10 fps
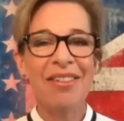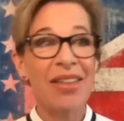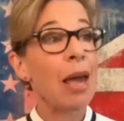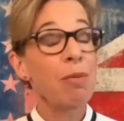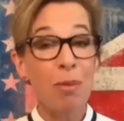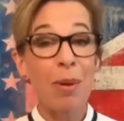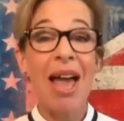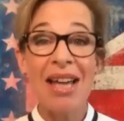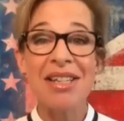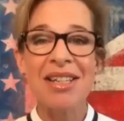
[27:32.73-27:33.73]
They came from my
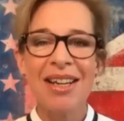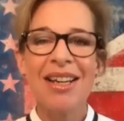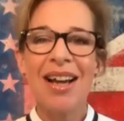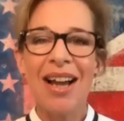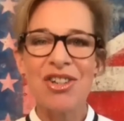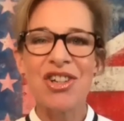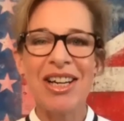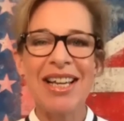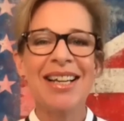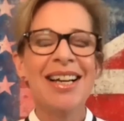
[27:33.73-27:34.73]
head,
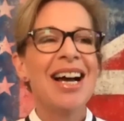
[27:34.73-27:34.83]
actually.